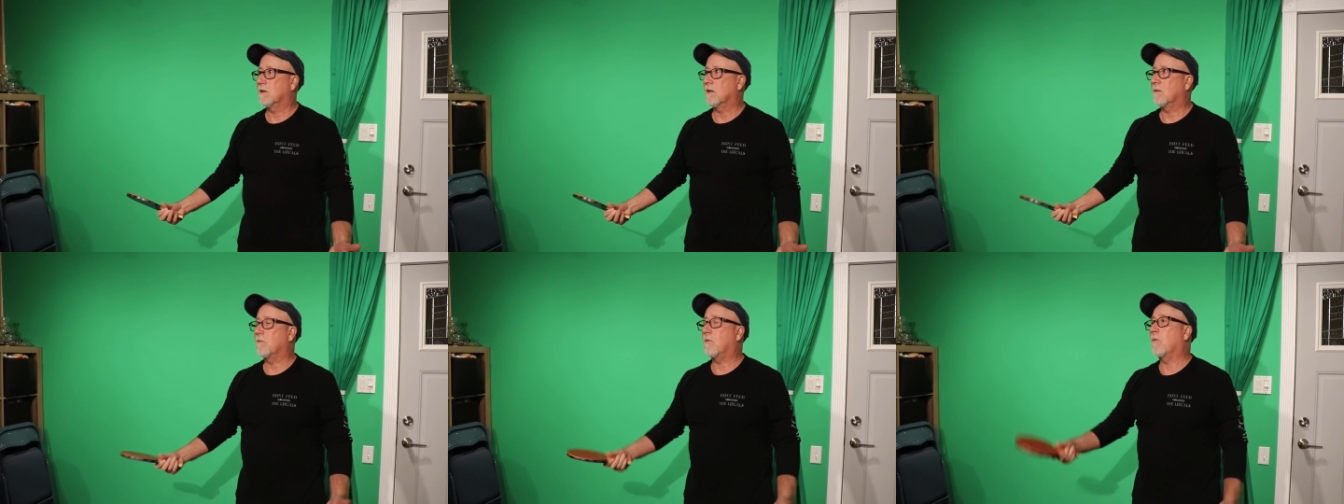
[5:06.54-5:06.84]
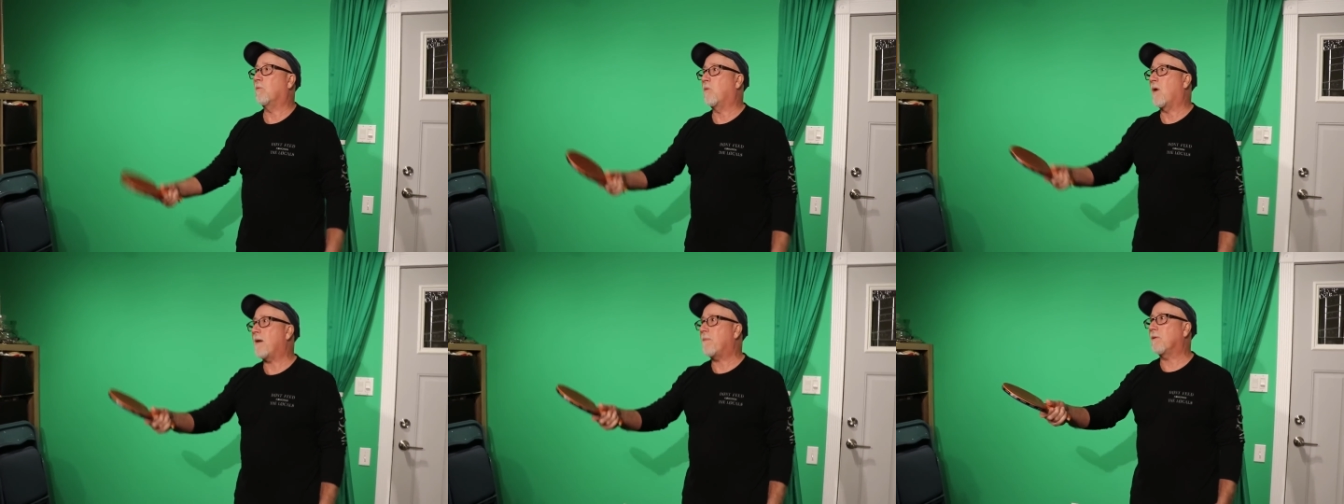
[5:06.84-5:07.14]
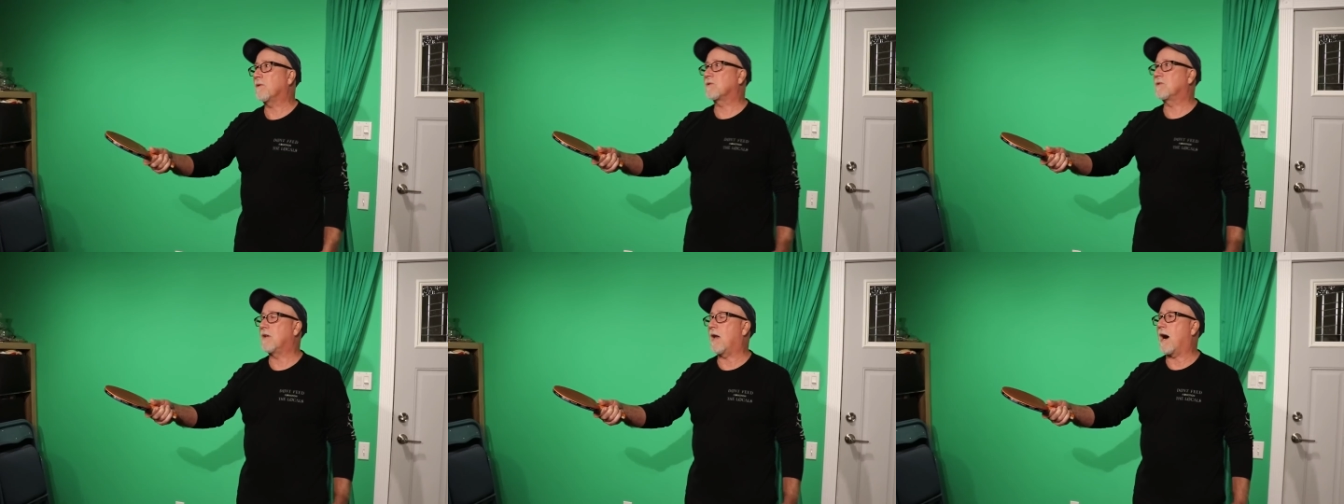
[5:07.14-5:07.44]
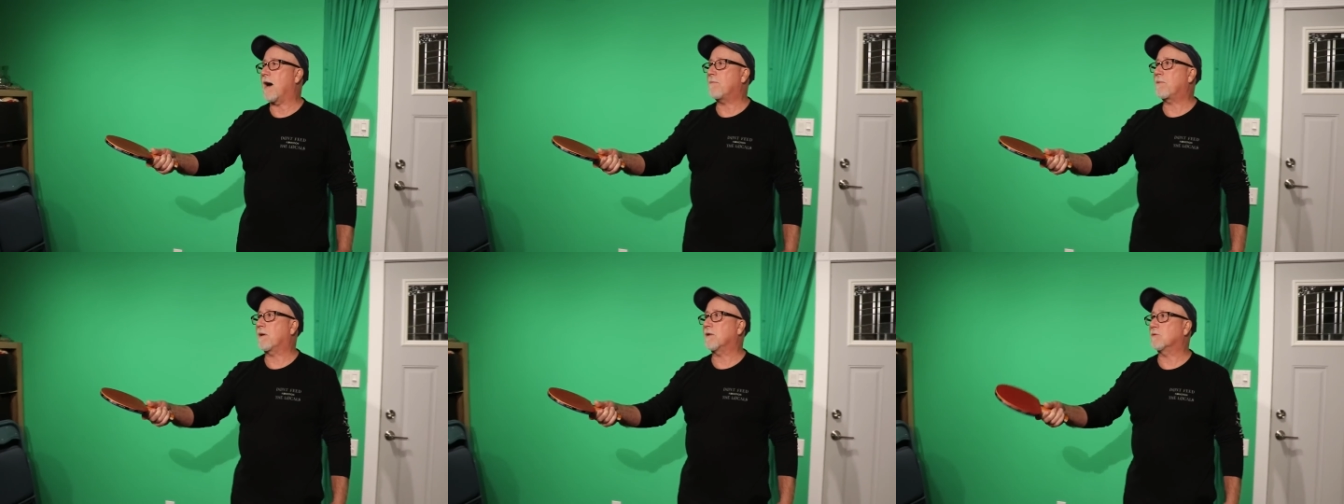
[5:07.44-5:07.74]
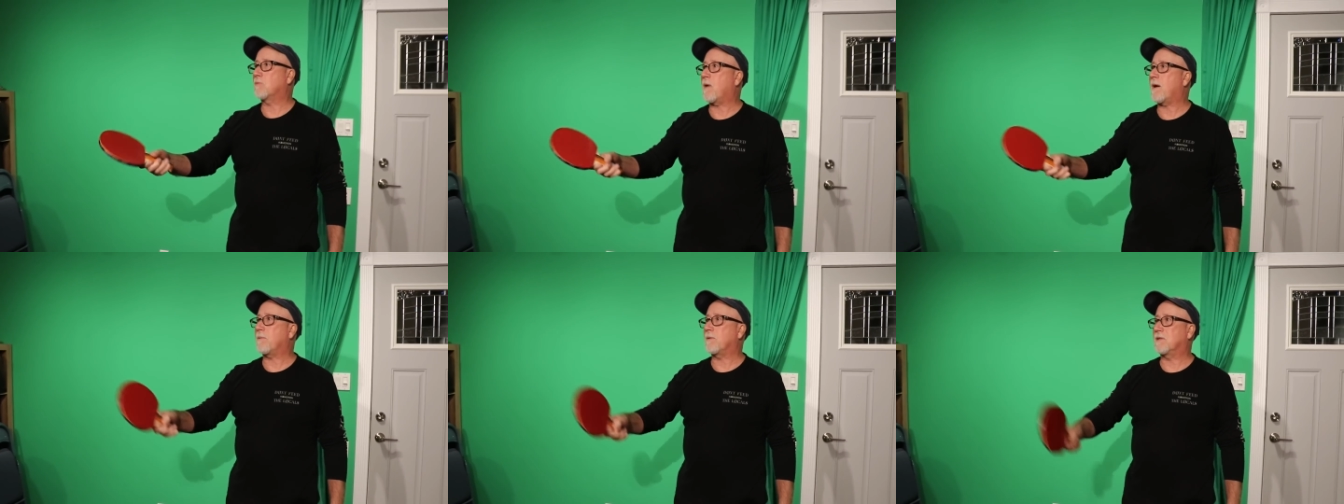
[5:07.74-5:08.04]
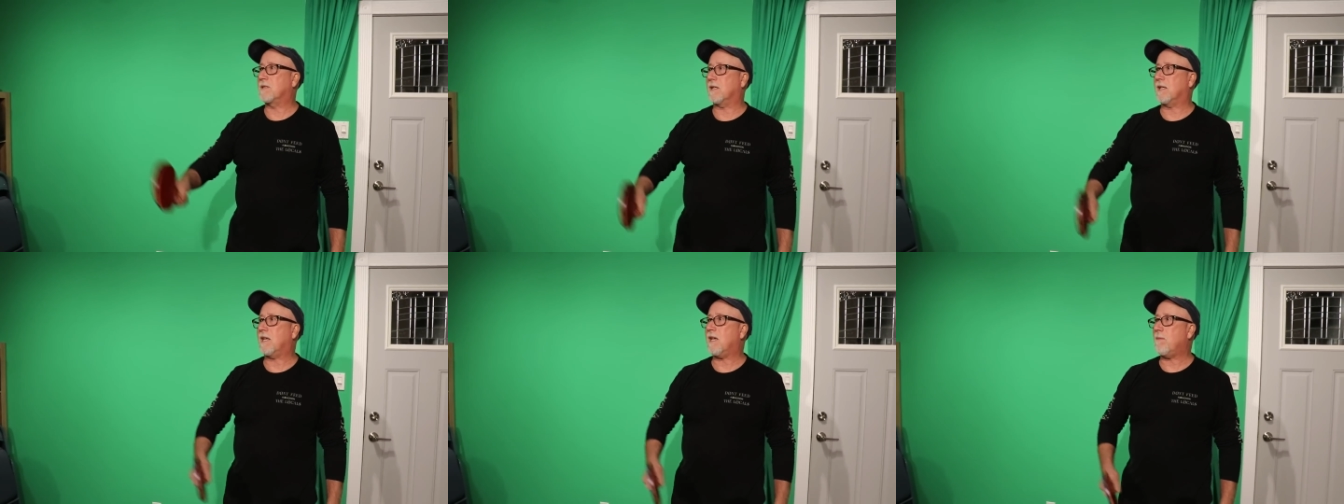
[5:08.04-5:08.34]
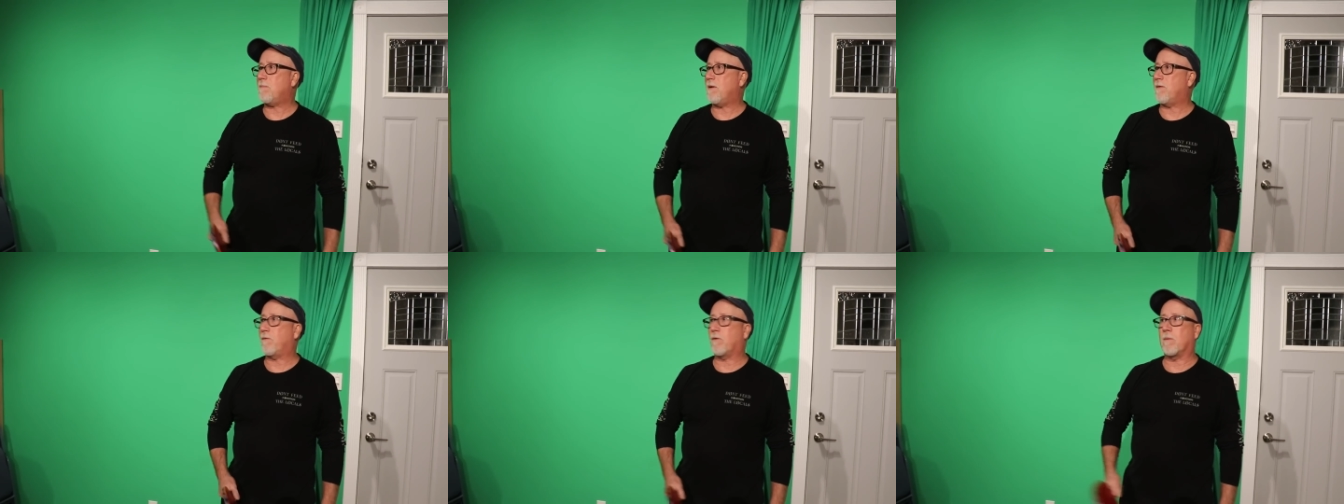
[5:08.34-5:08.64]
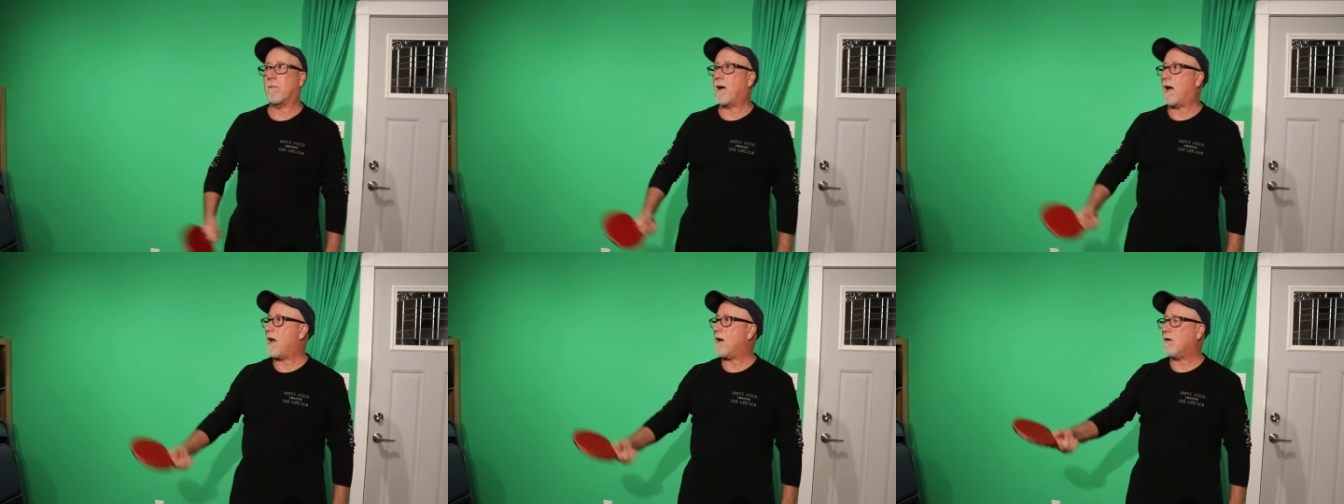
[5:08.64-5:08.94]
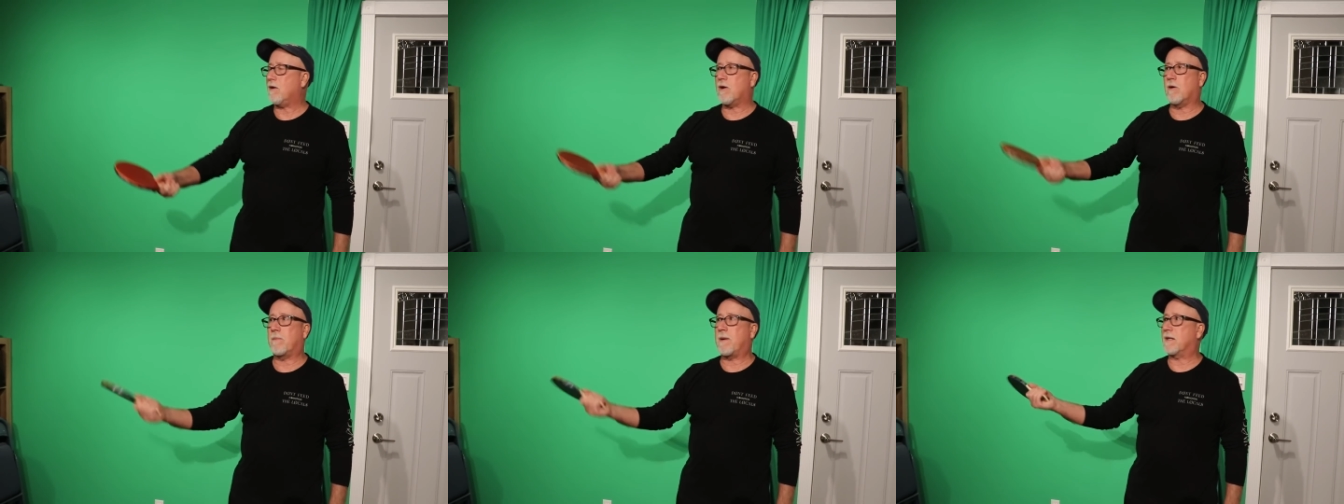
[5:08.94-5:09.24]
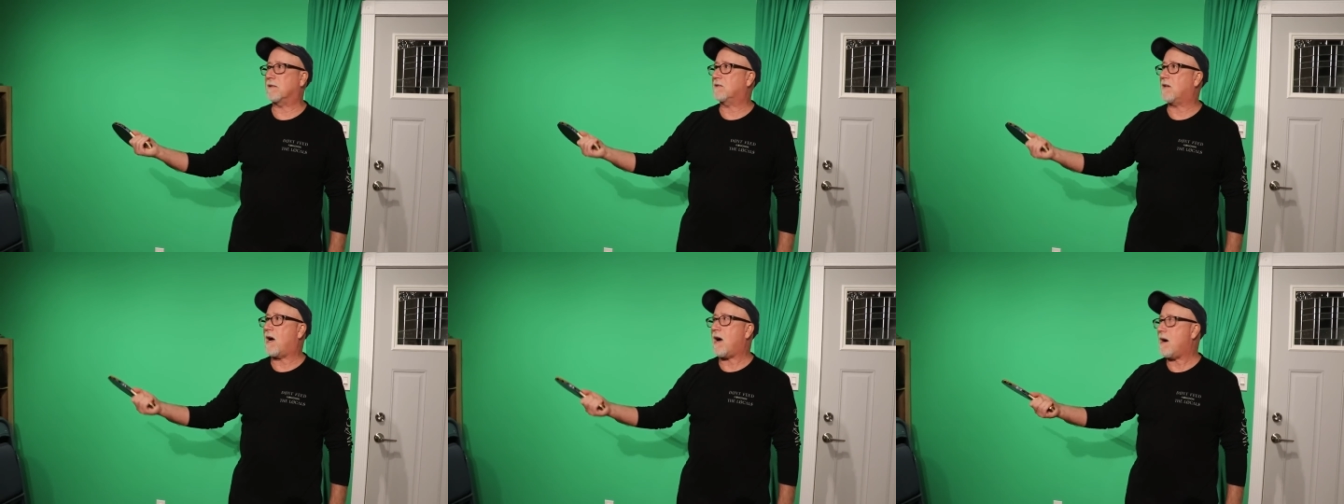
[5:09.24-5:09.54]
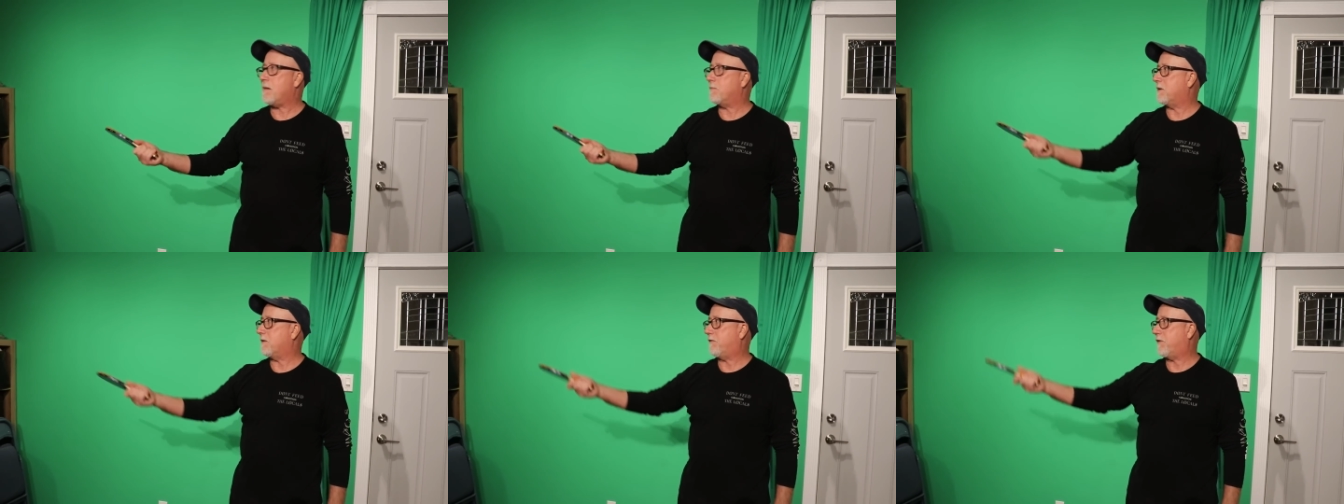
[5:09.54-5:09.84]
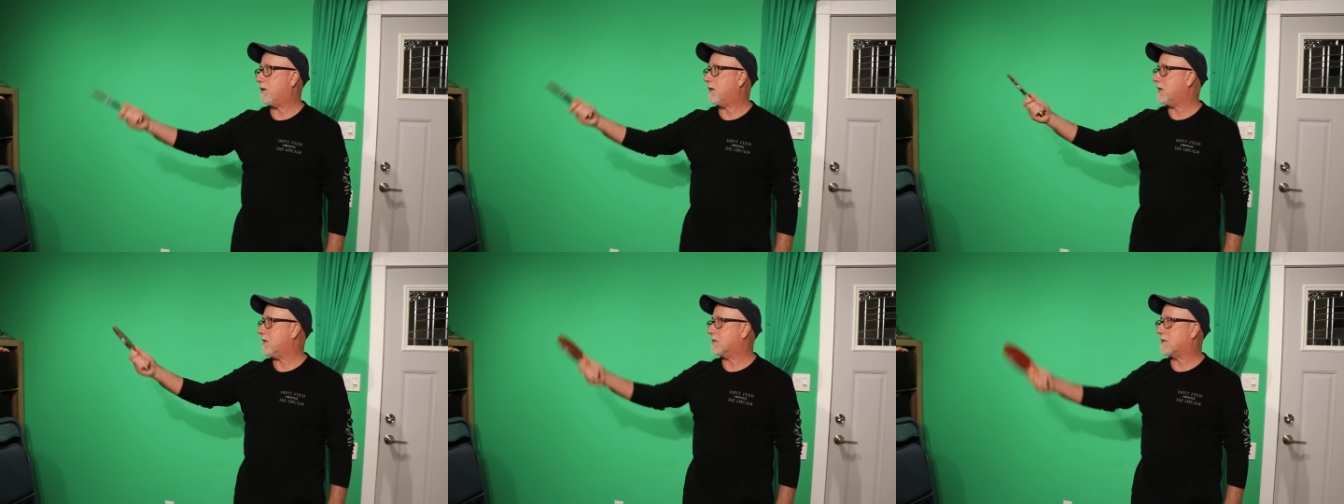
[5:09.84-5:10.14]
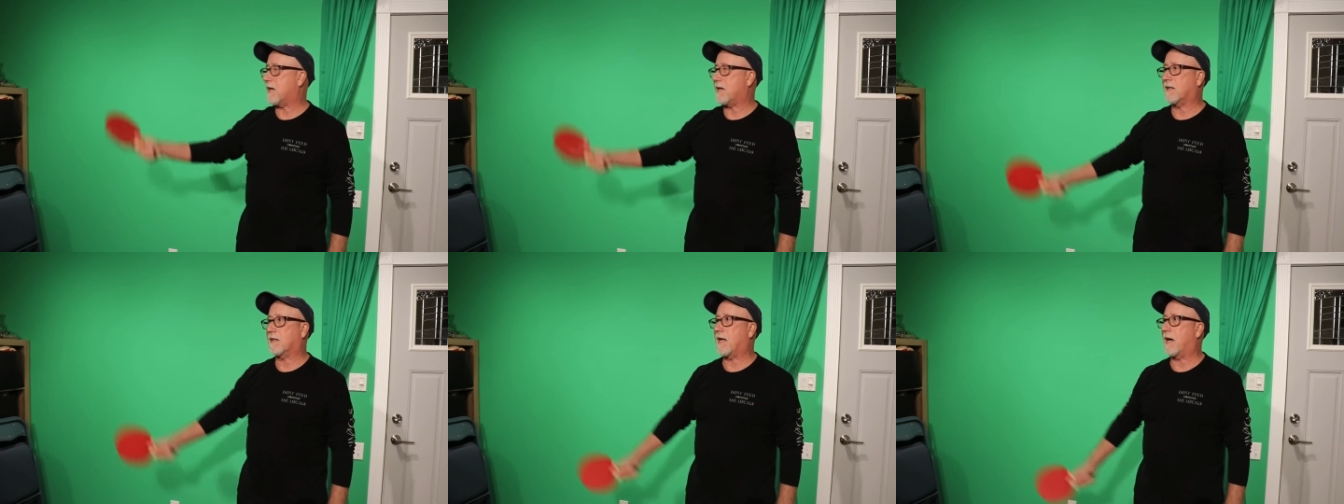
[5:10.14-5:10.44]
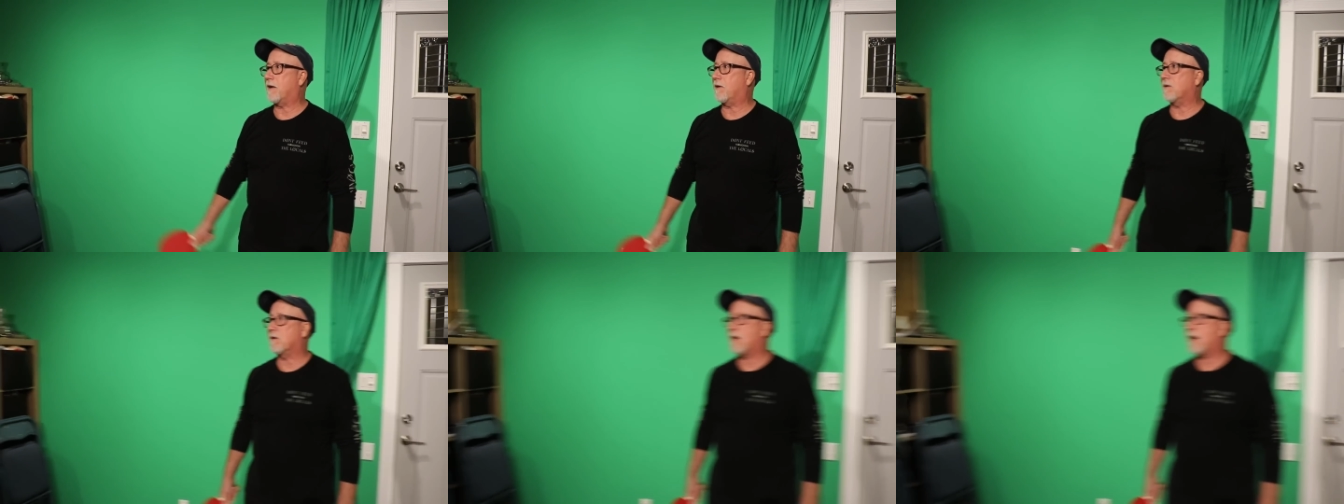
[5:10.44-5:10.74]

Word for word: Well, Weber's not because Weber did heat before, but I don't know about Dom if he can take that or